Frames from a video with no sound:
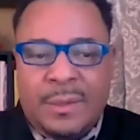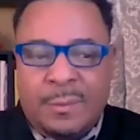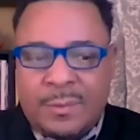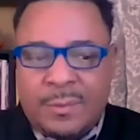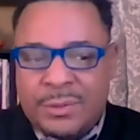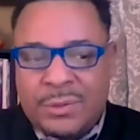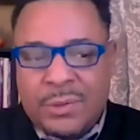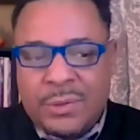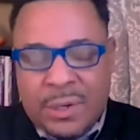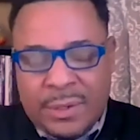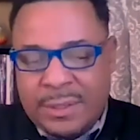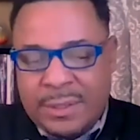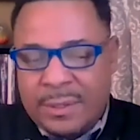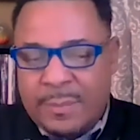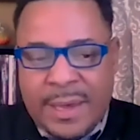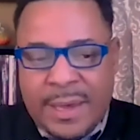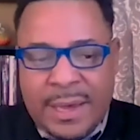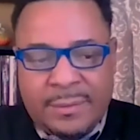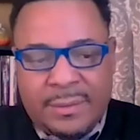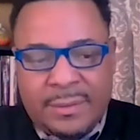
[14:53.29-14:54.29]
We're talking
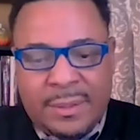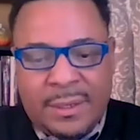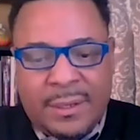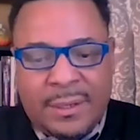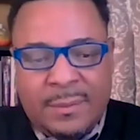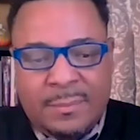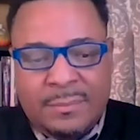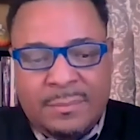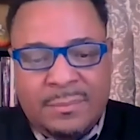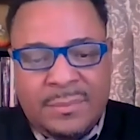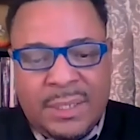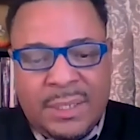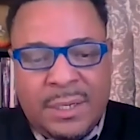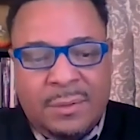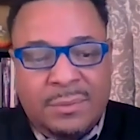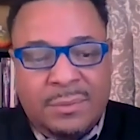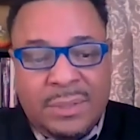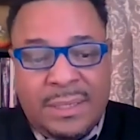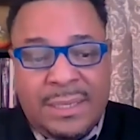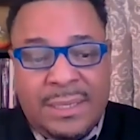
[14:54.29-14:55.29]
about,
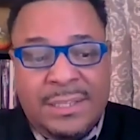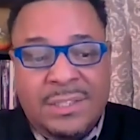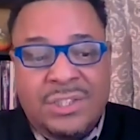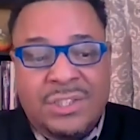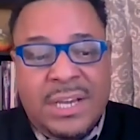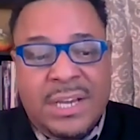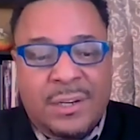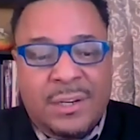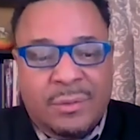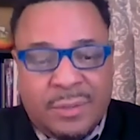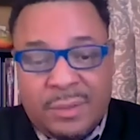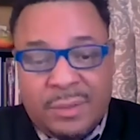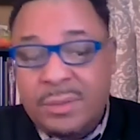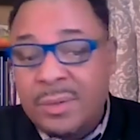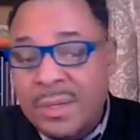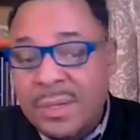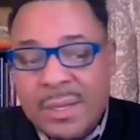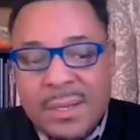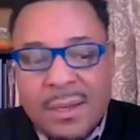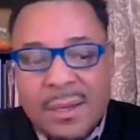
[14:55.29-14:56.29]
in general,